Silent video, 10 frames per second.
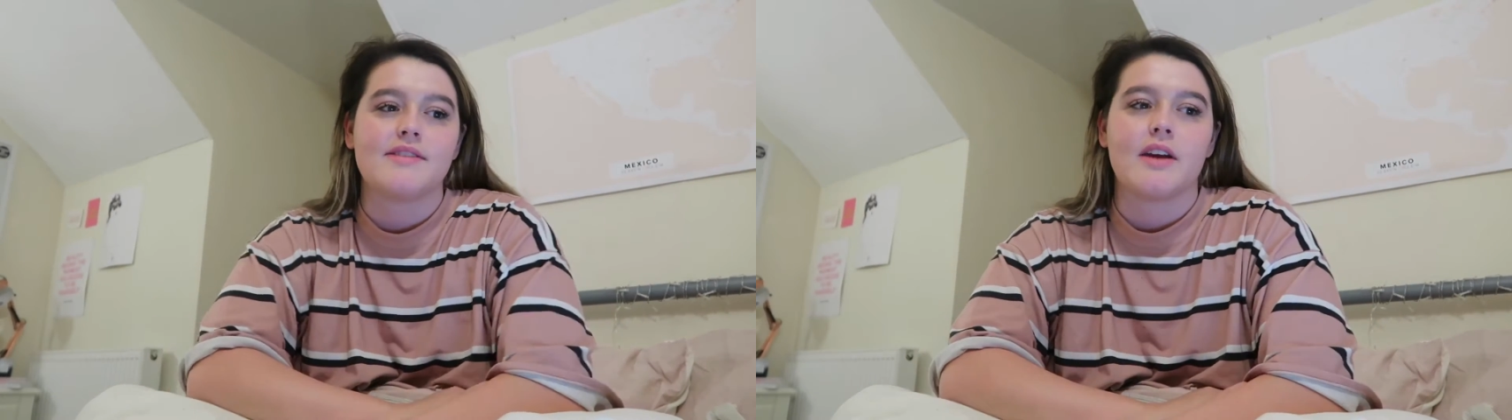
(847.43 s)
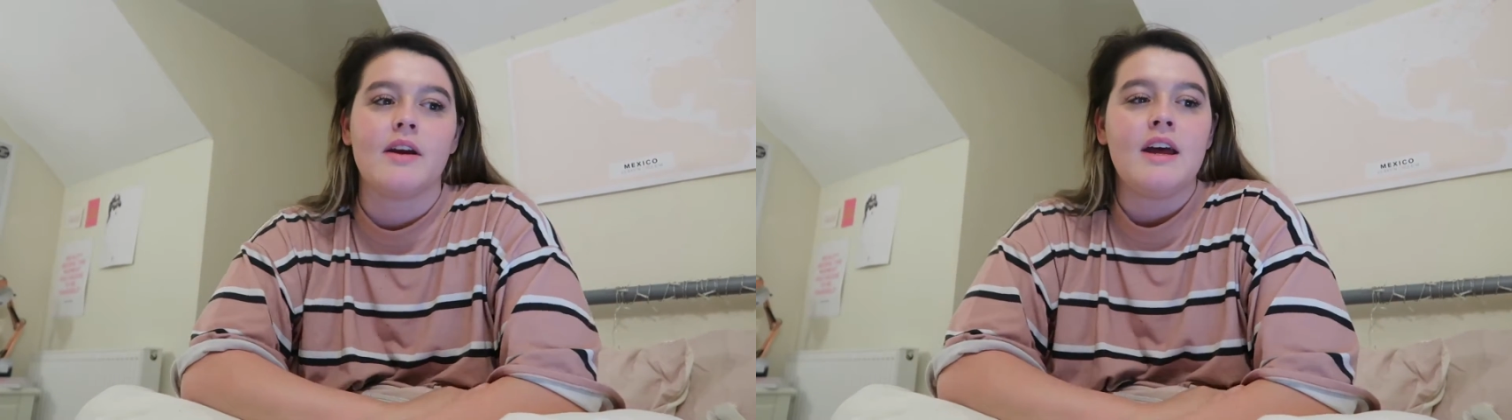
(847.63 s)

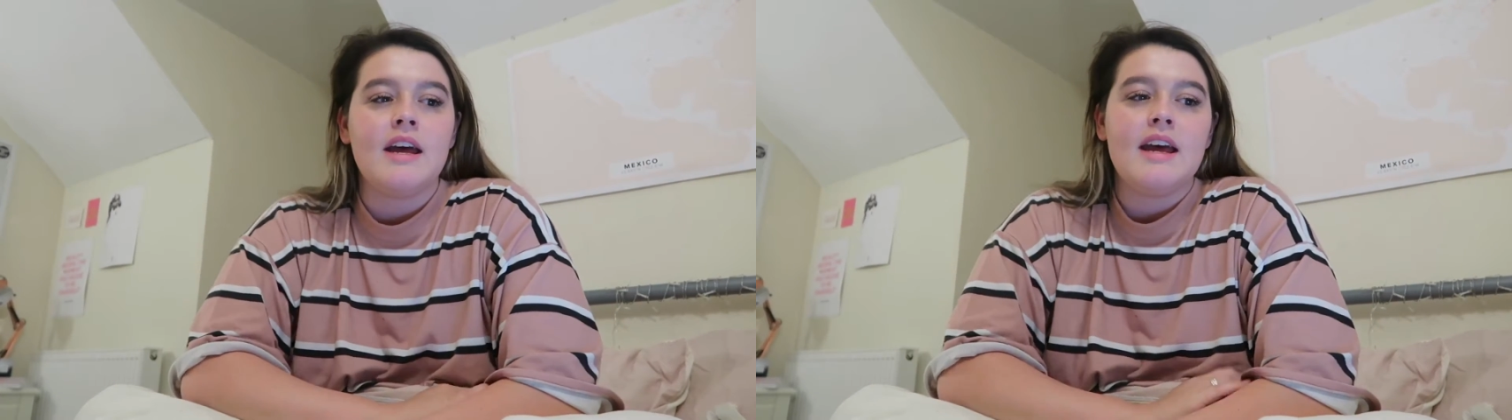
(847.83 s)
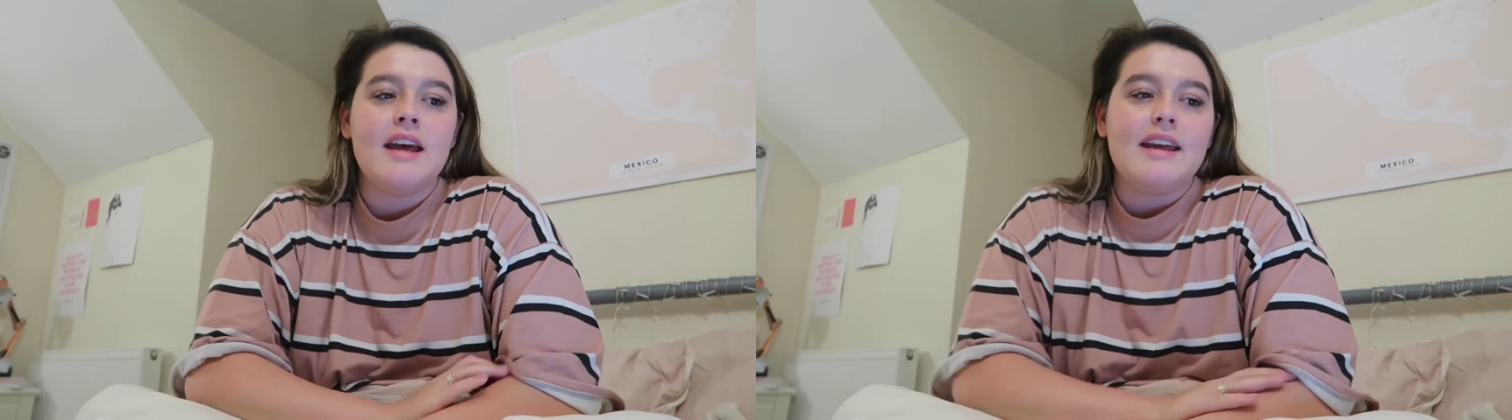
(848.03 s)
So
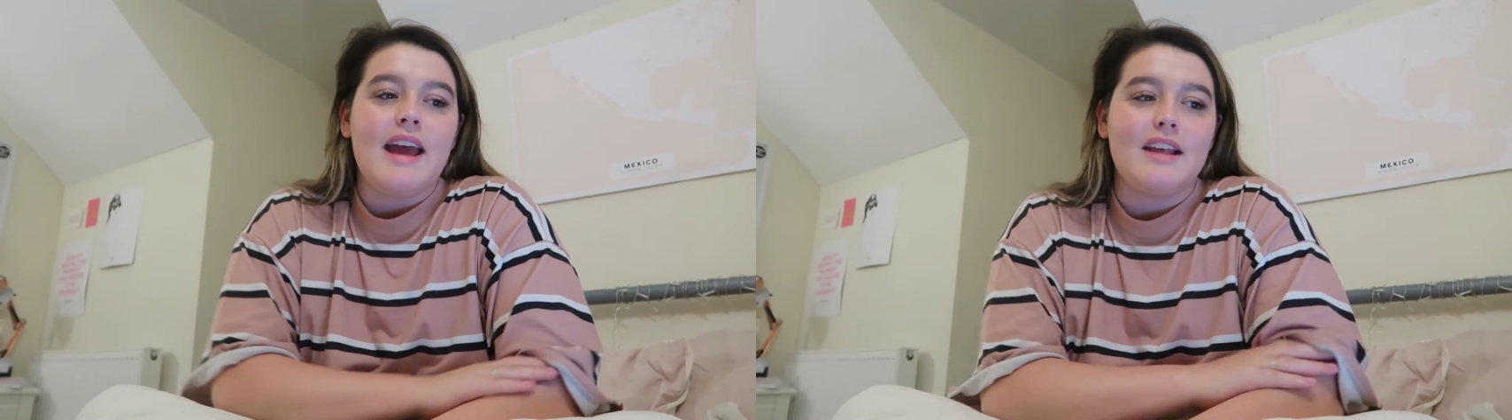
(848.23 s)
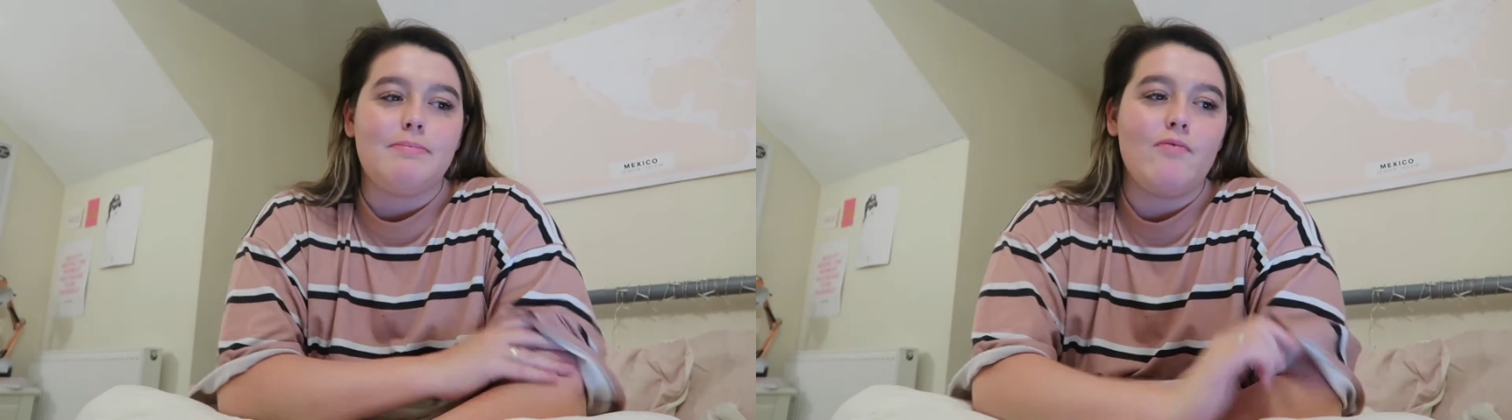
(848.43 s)

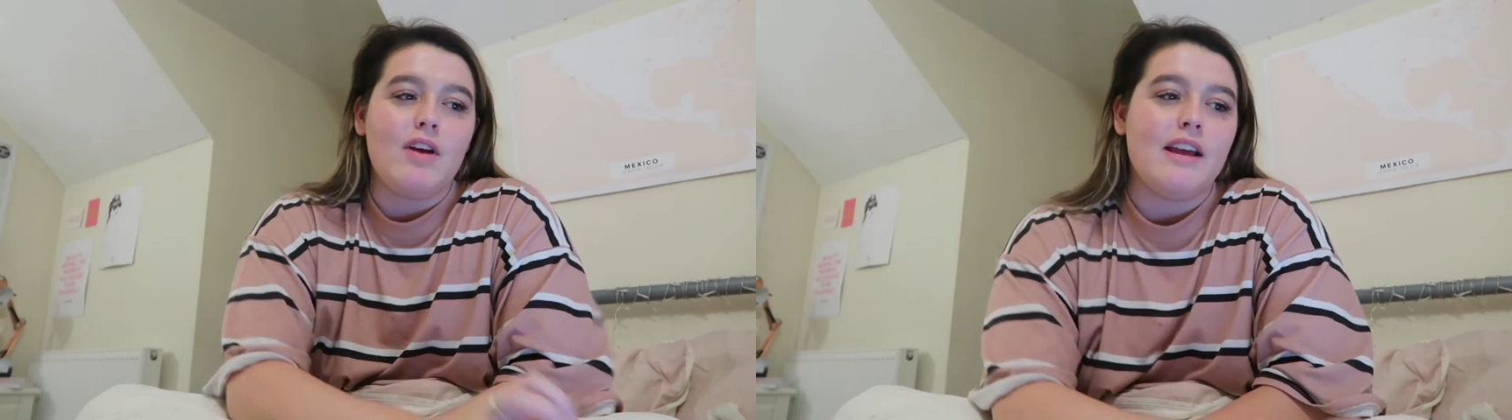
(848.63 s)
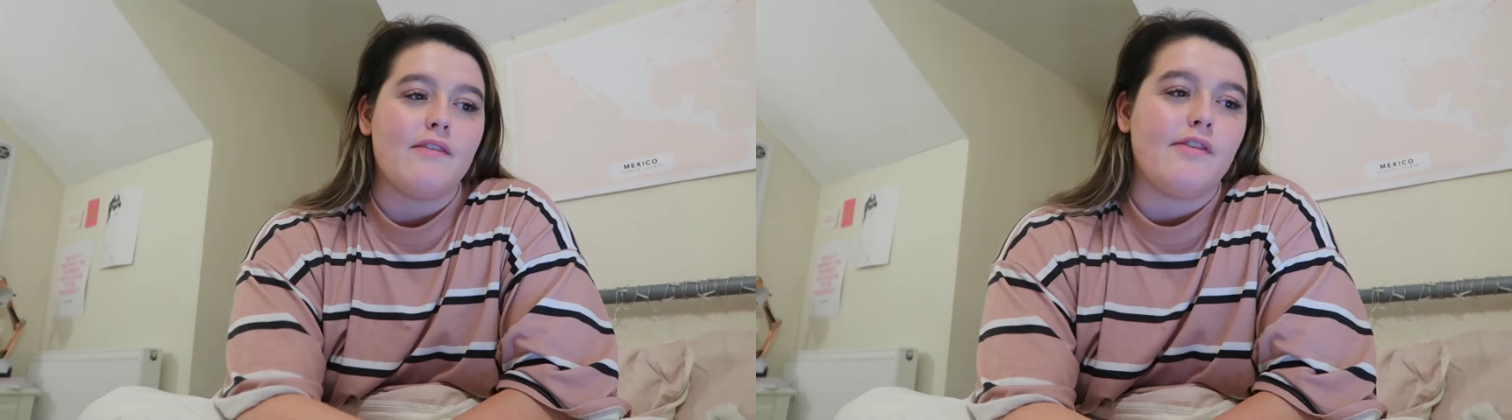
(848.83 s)
yeah, it's been
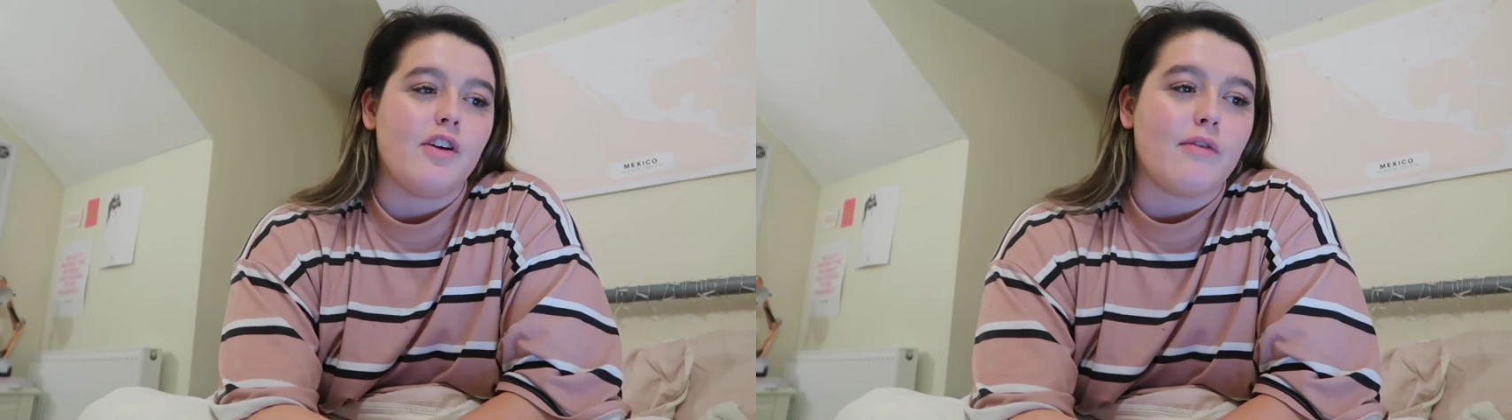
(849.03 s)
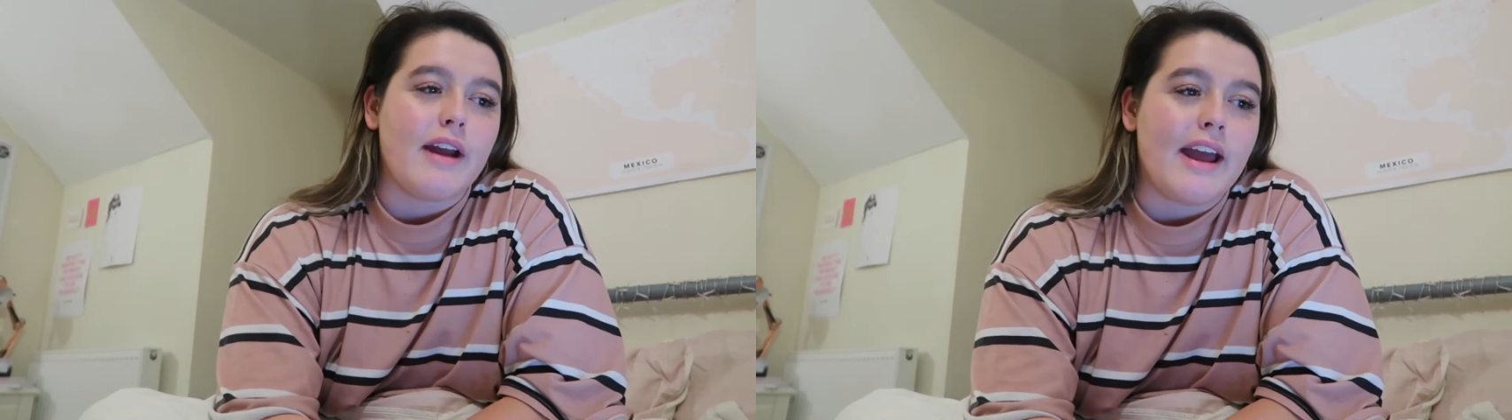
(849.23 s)
really
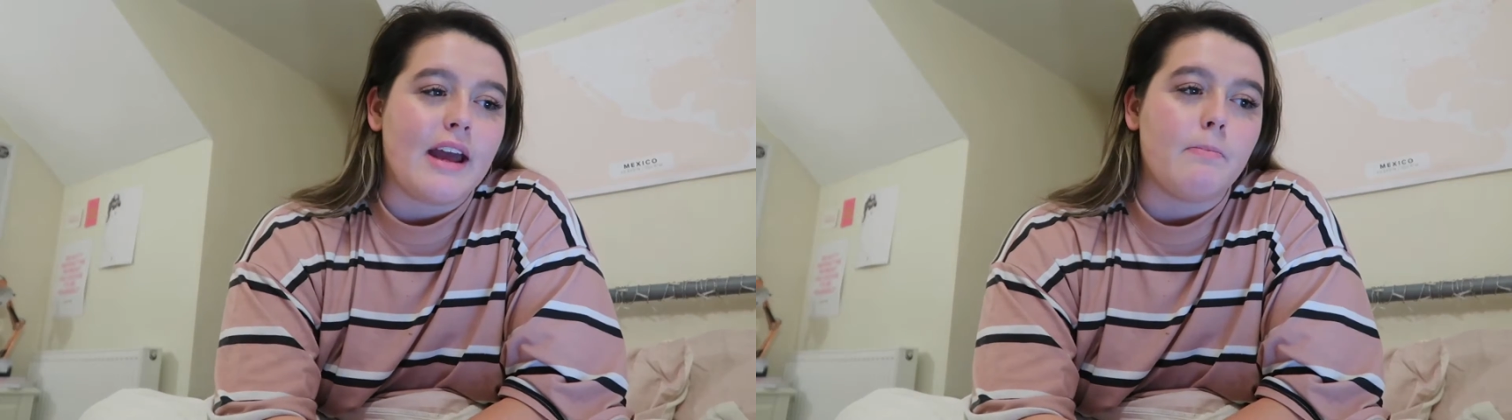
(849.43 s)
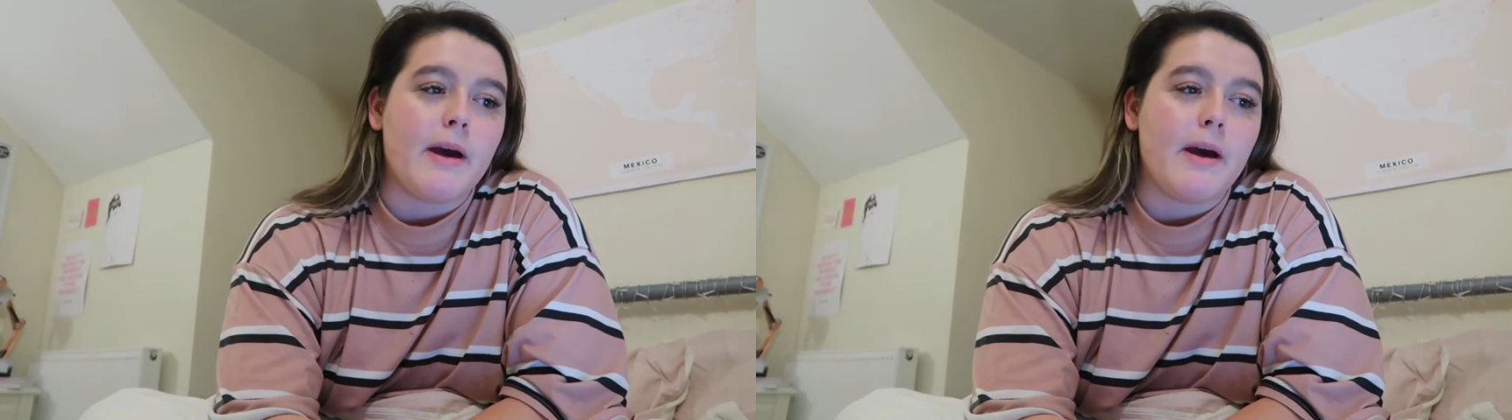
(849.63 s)
infuriating,